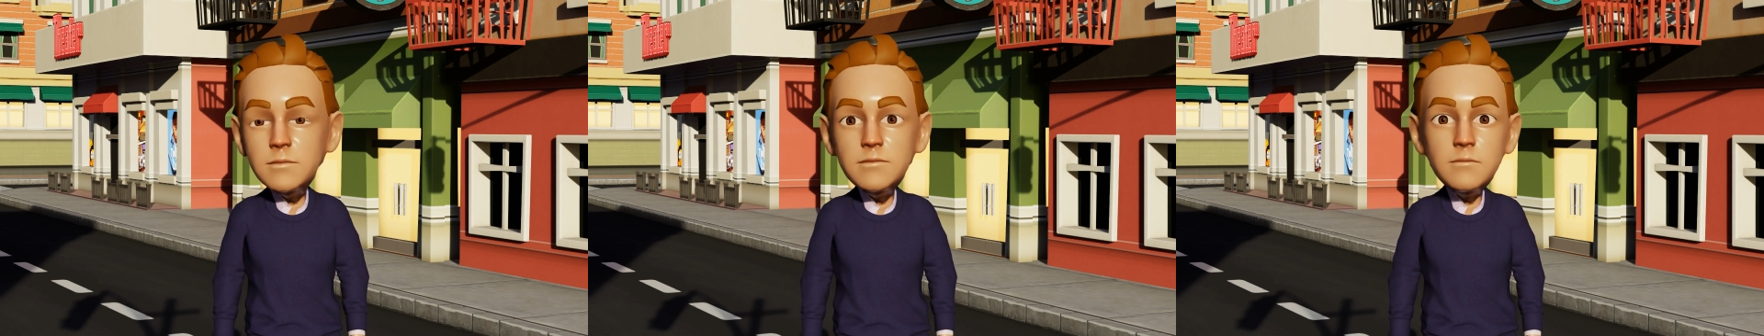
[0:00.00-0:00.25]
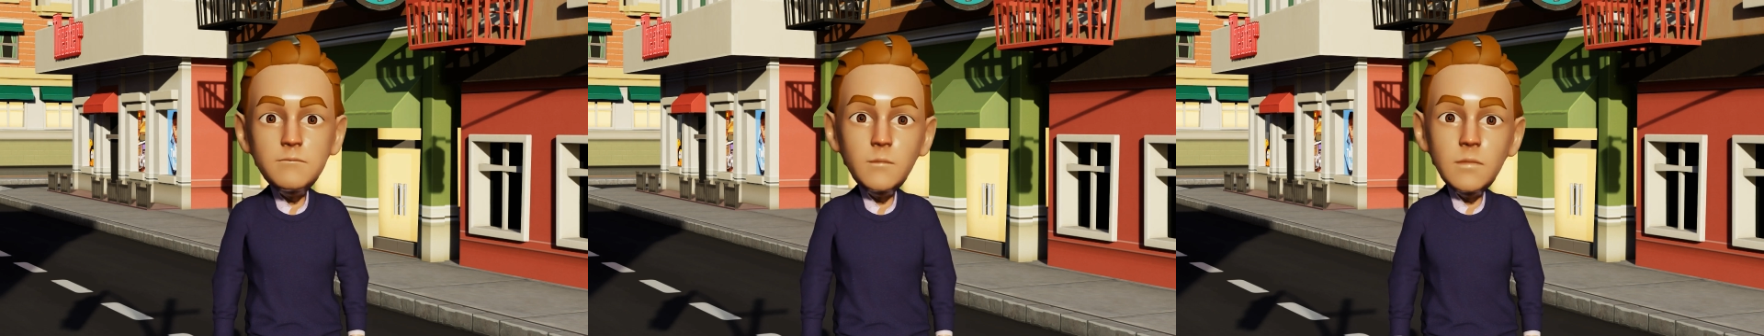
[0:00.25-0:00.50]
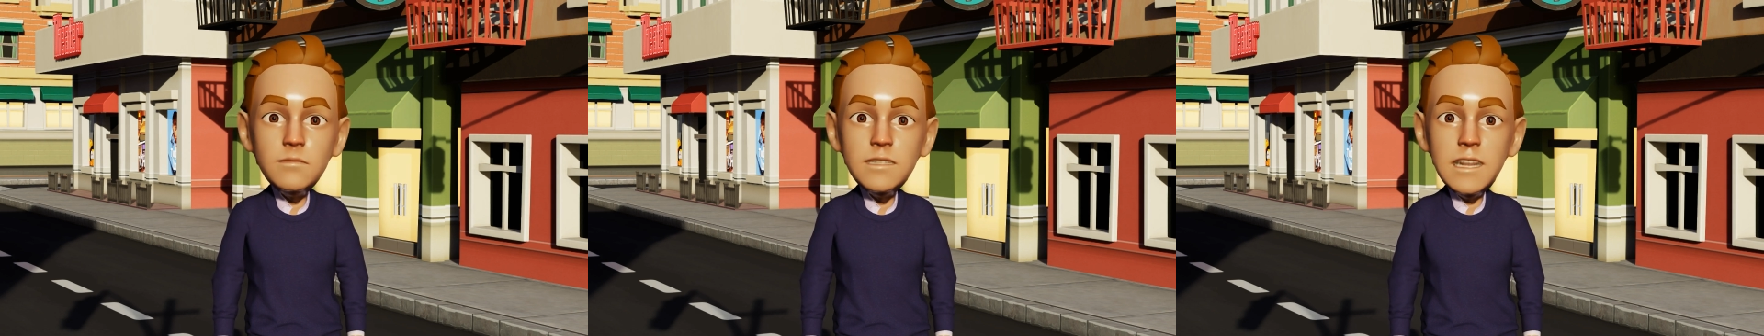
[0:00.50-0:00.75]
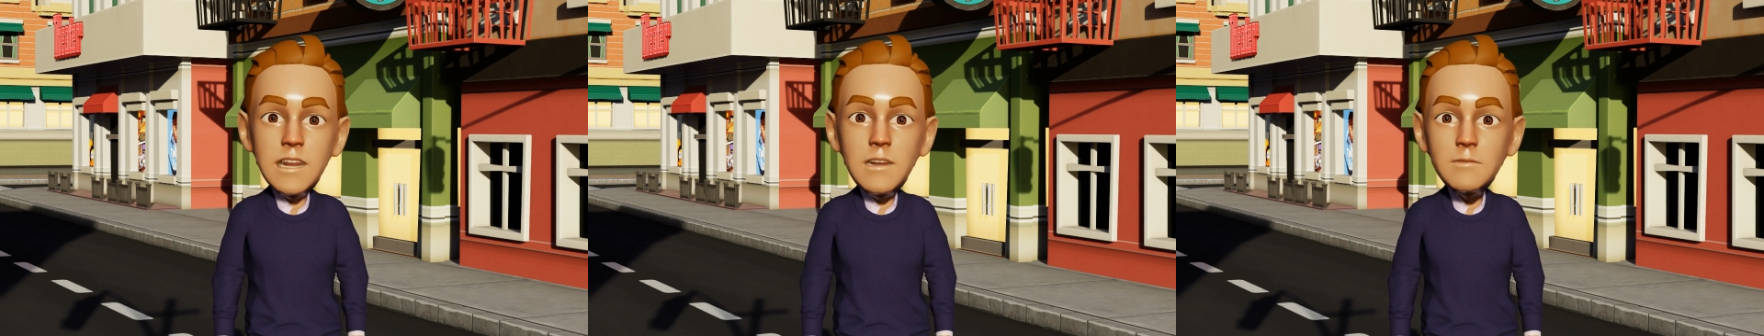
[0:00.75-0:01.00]
It's important
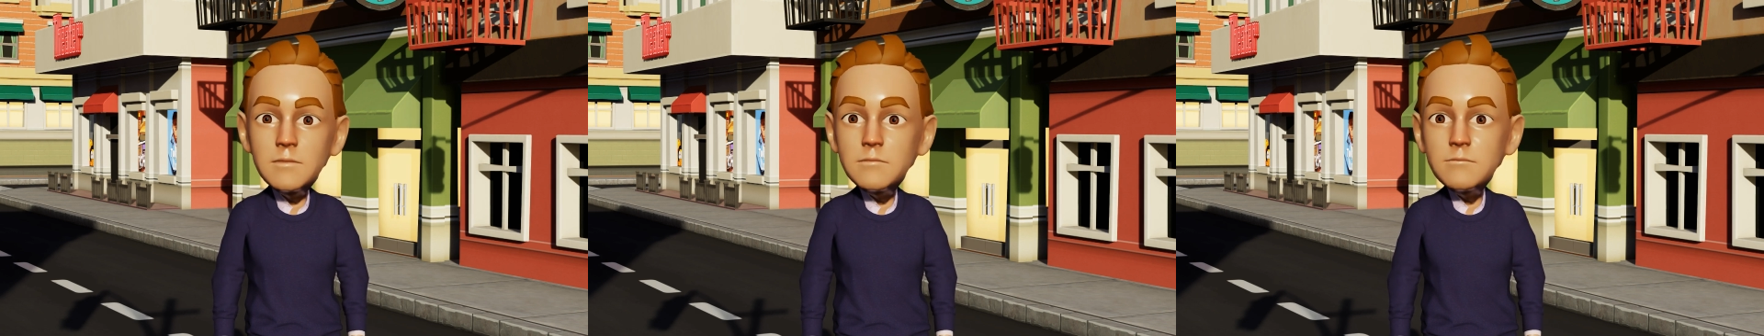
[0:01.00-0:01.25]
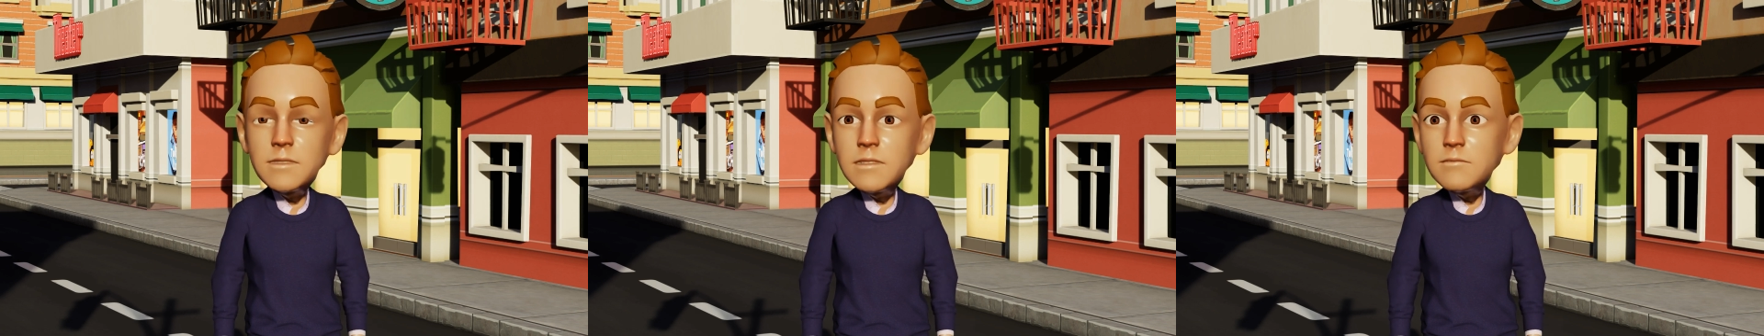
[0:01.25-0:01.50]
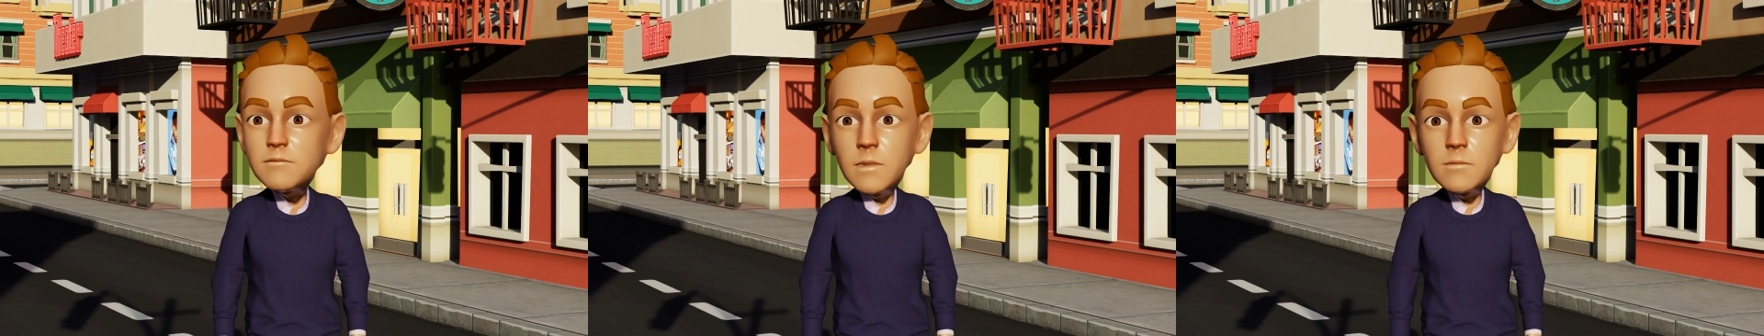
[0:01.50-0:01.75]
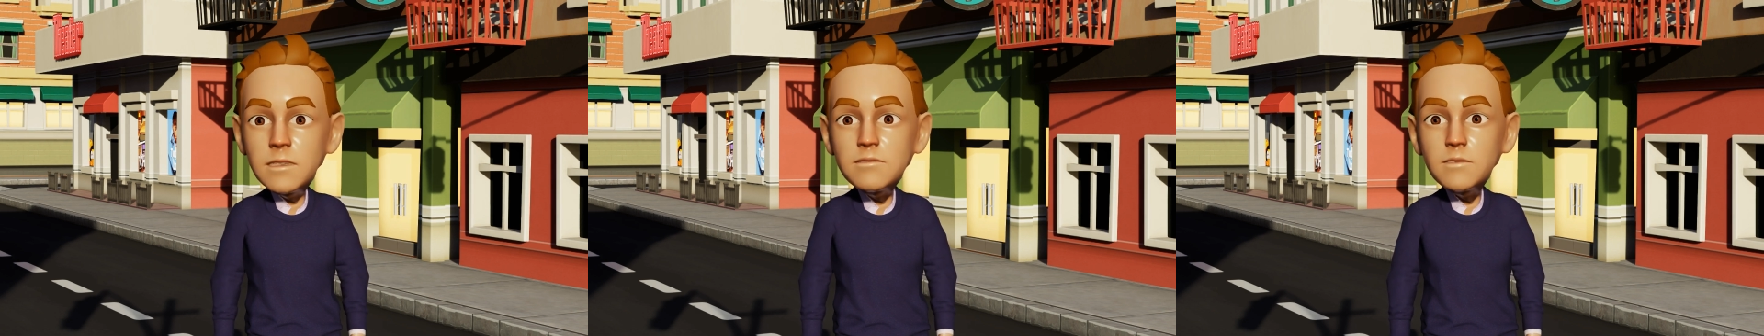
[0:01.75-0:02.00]
to have because
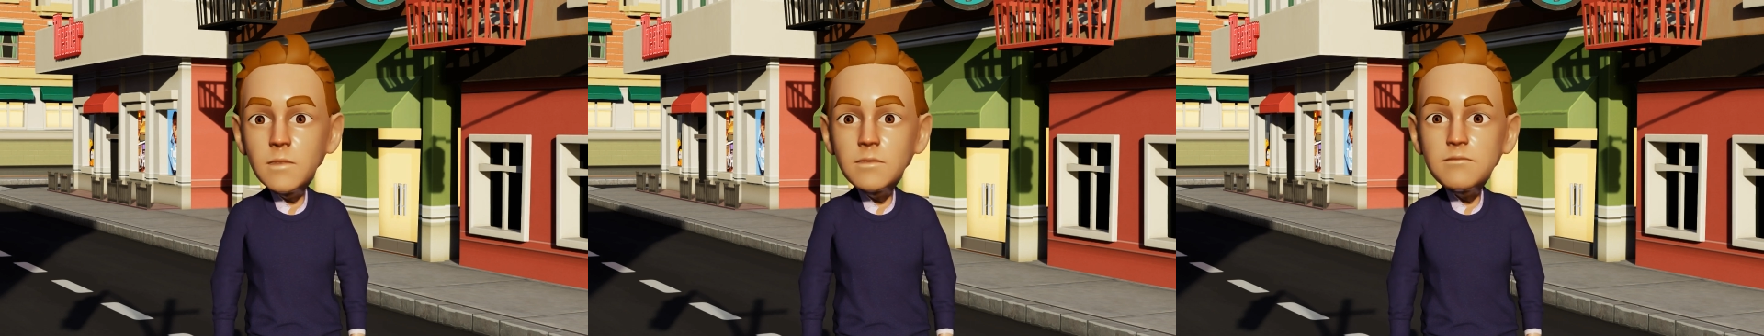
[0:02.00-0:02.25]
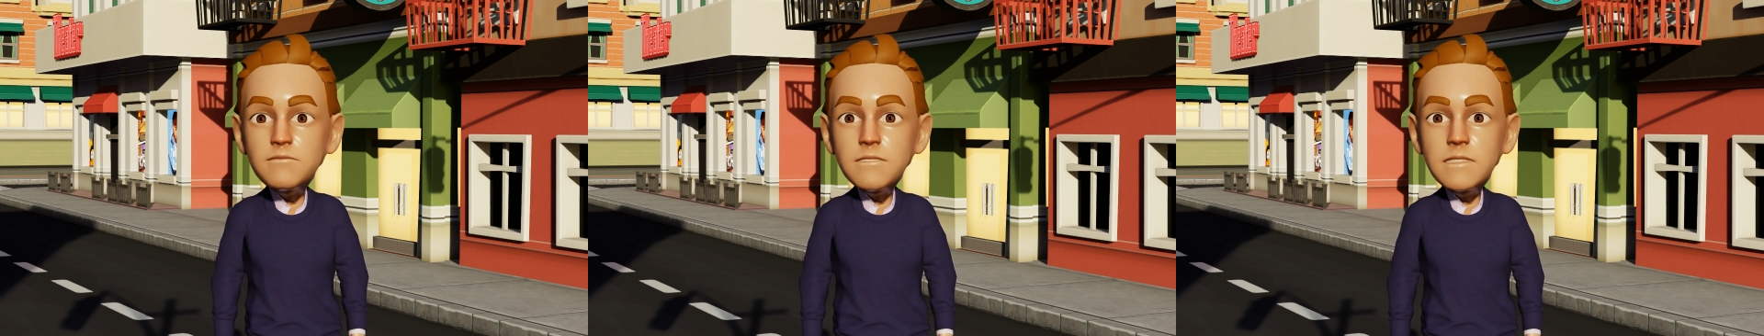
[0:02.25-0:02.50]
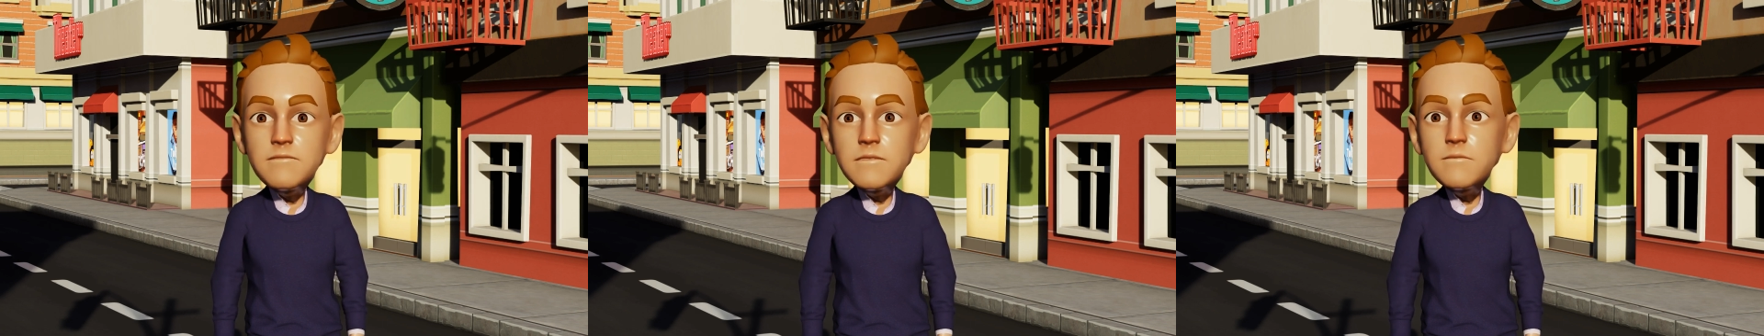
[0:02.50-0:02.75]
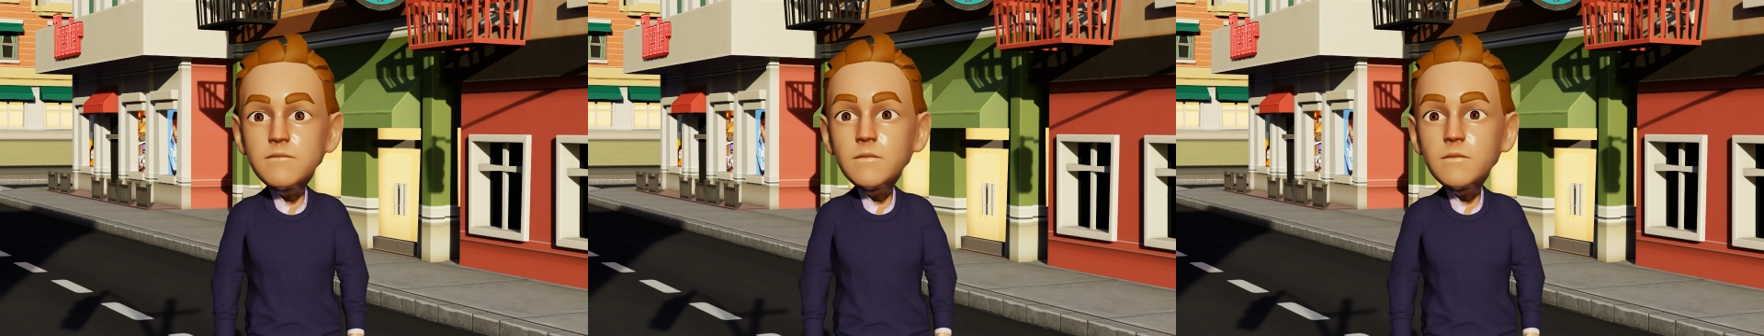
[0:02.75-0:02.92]
buildings are expensive